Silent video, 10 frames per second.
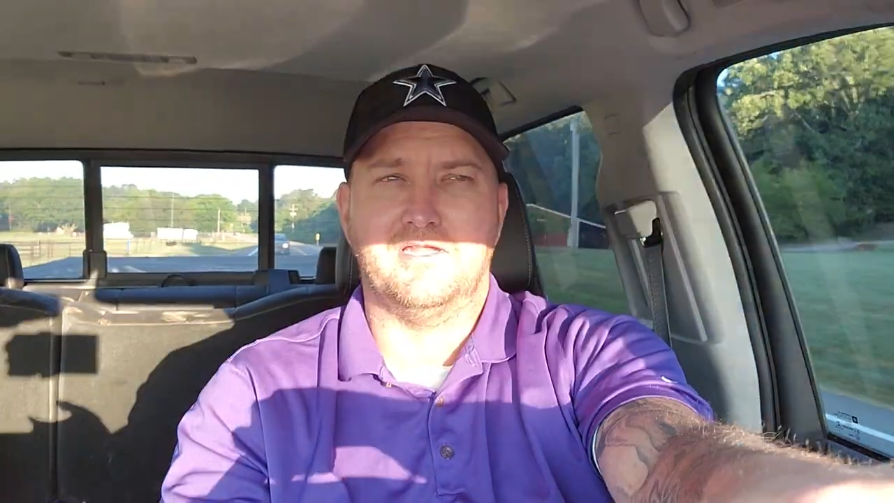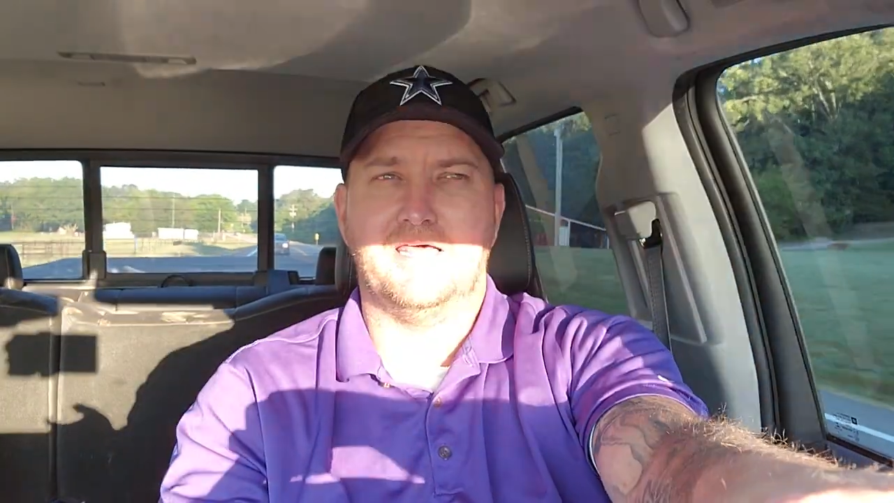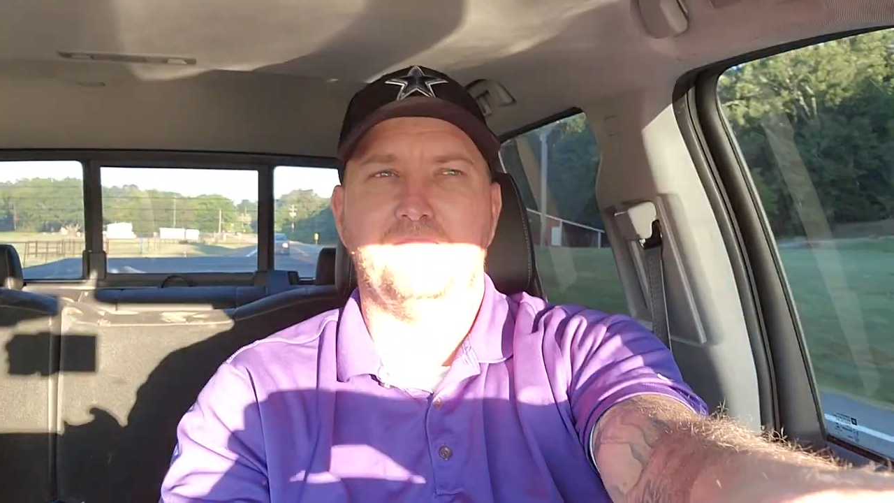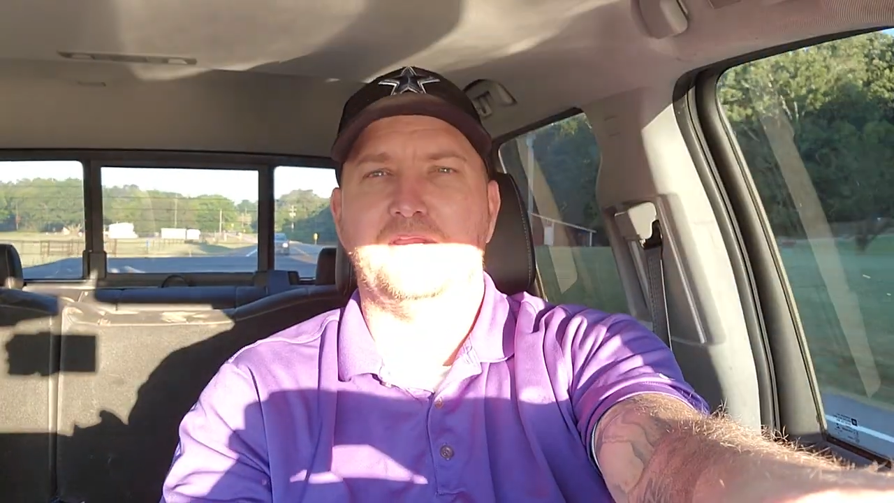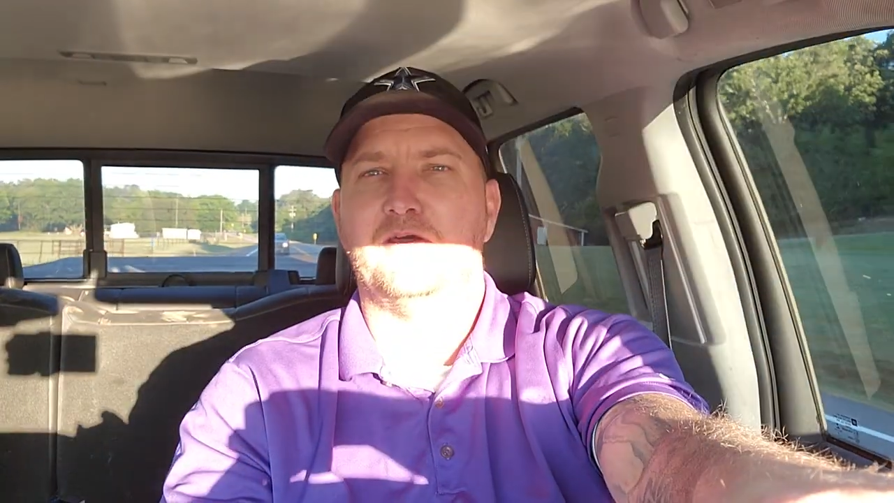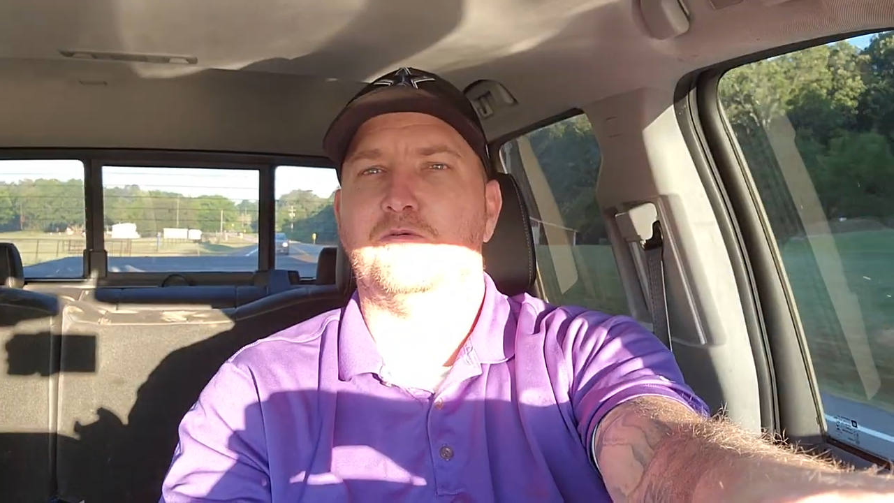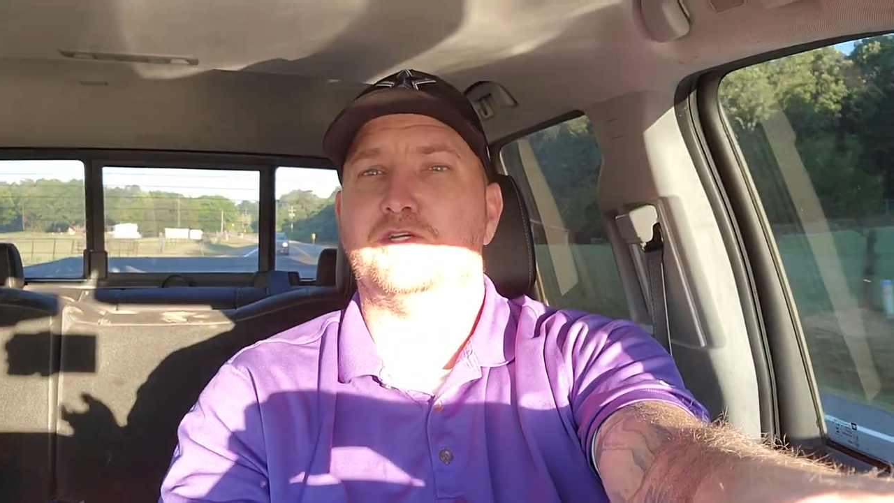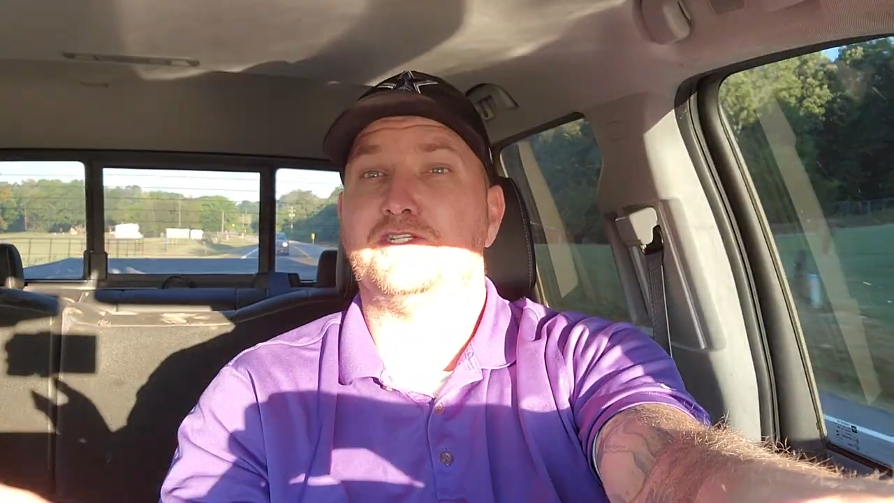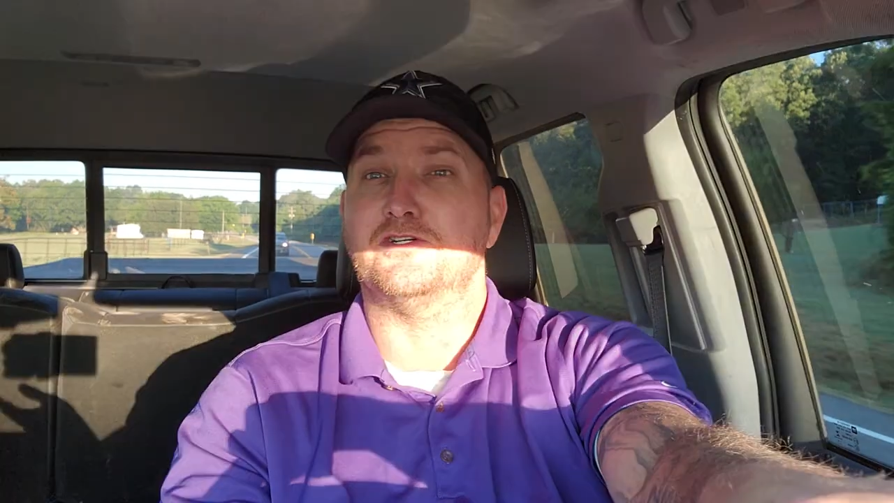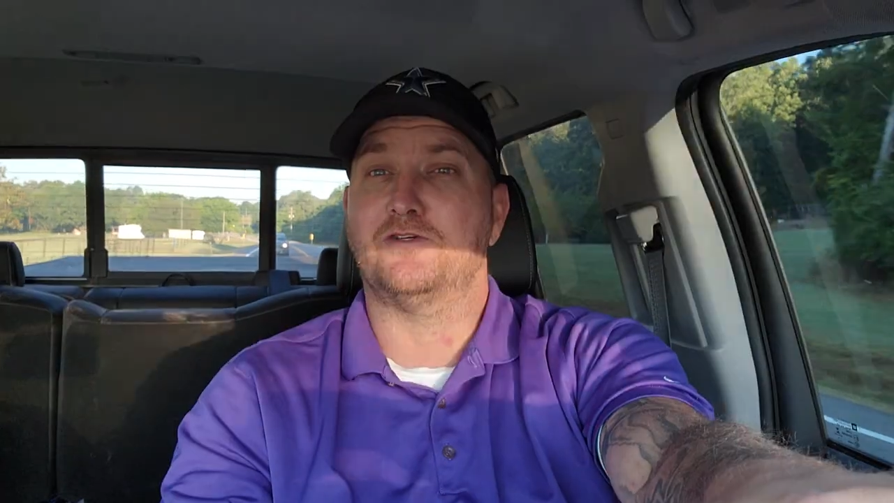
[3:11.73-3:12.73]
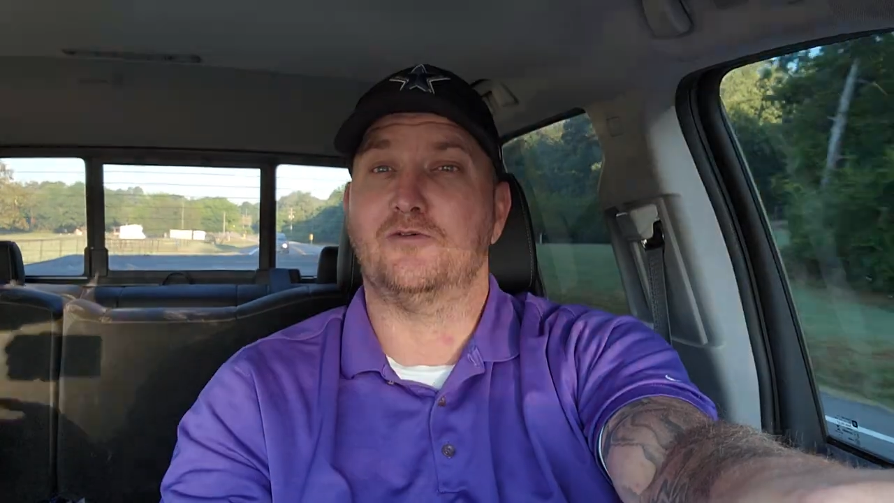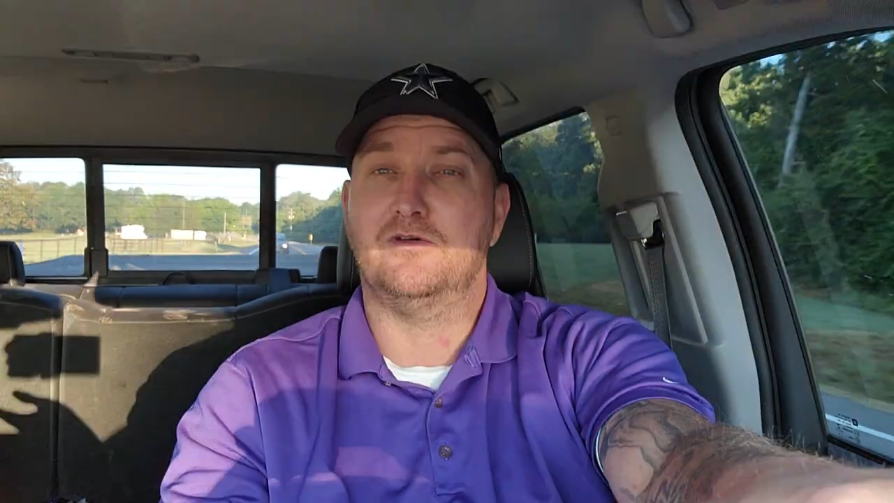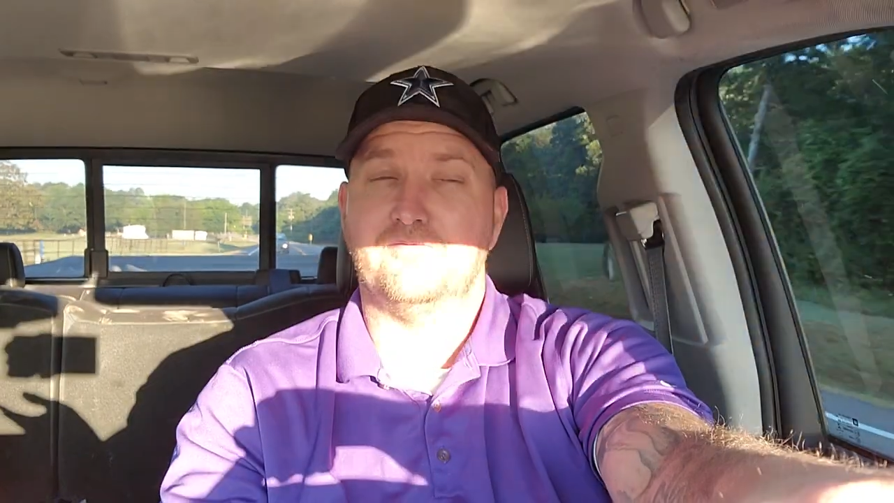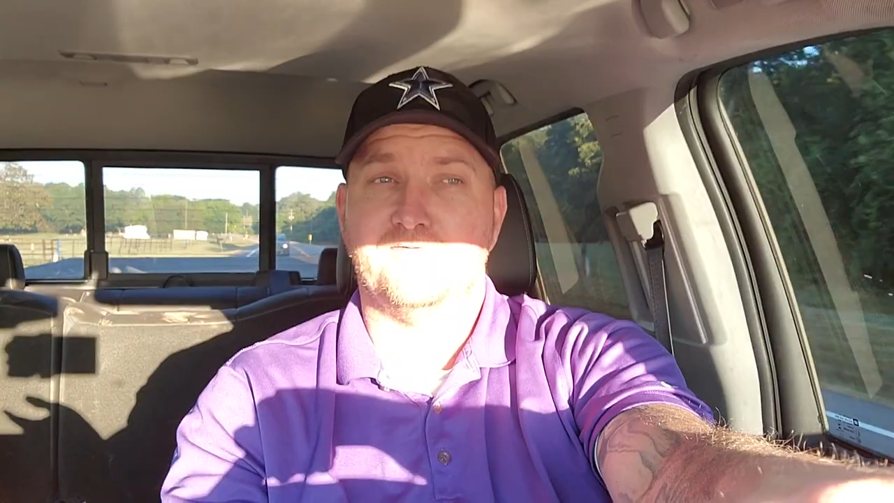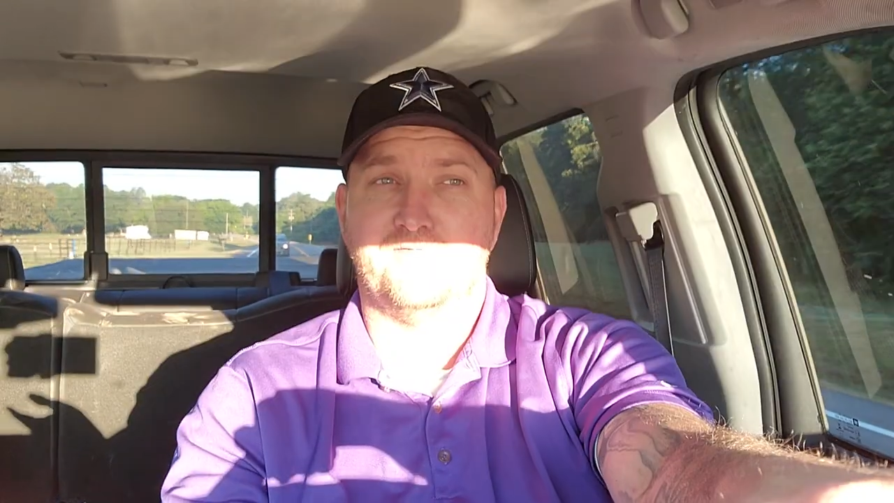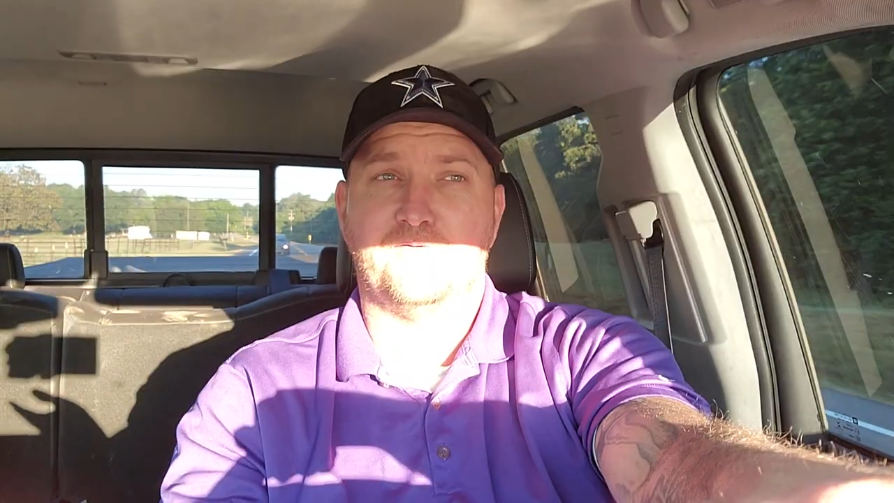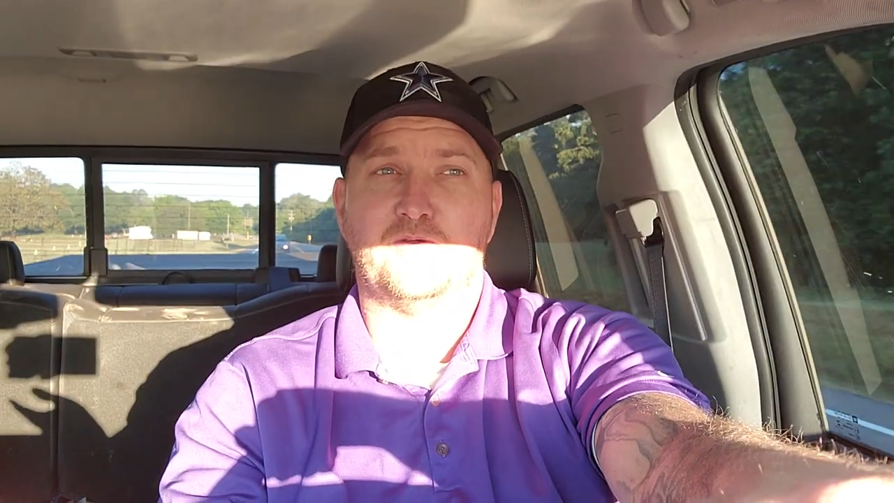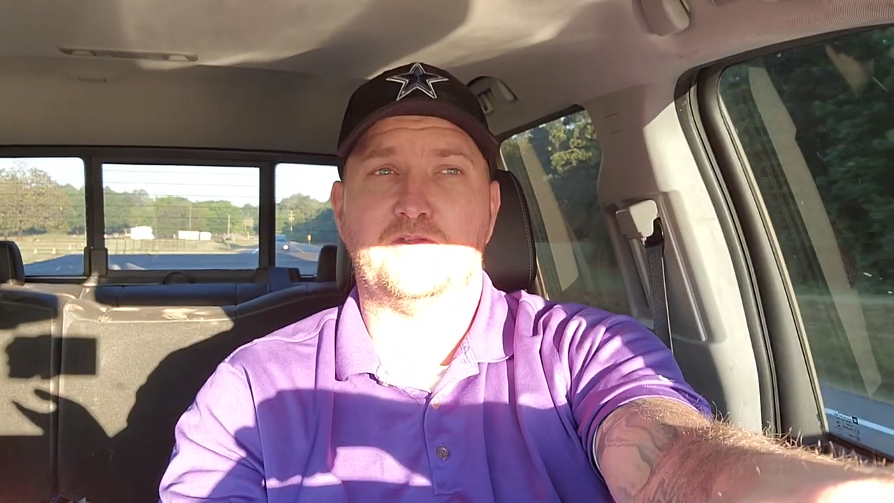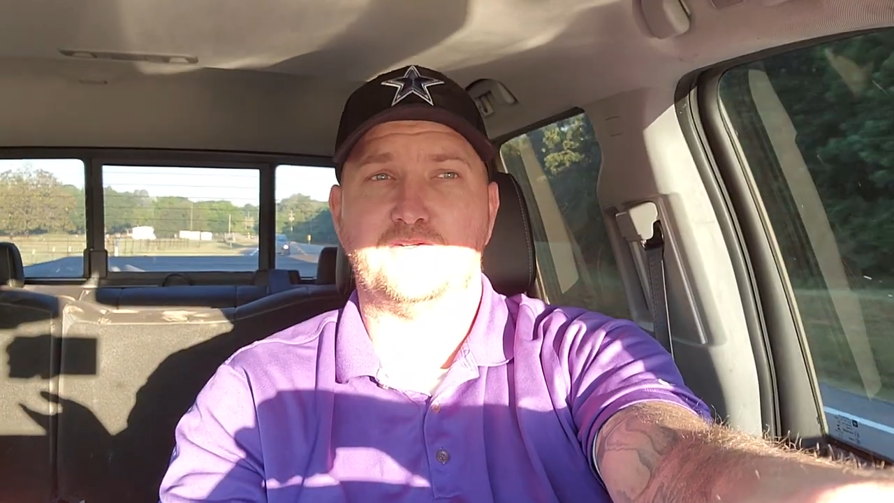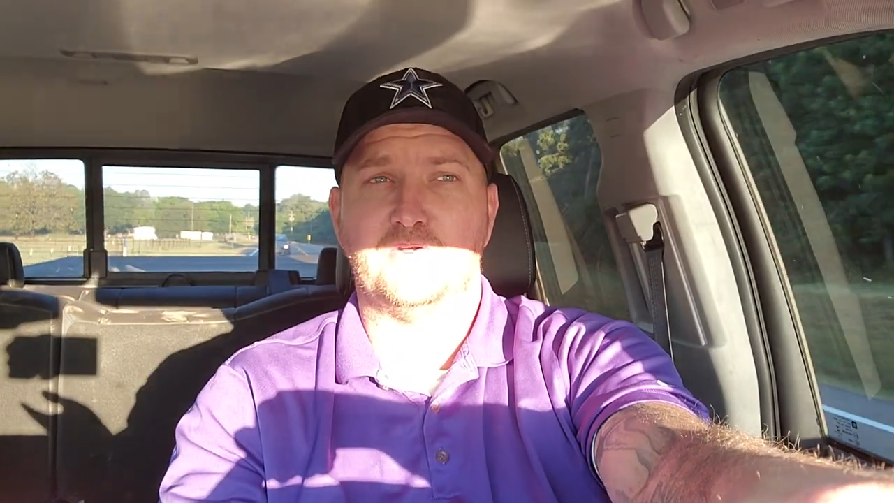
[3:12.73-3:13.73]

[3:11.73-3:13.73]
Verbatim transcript: let me know what you're doing for 4th of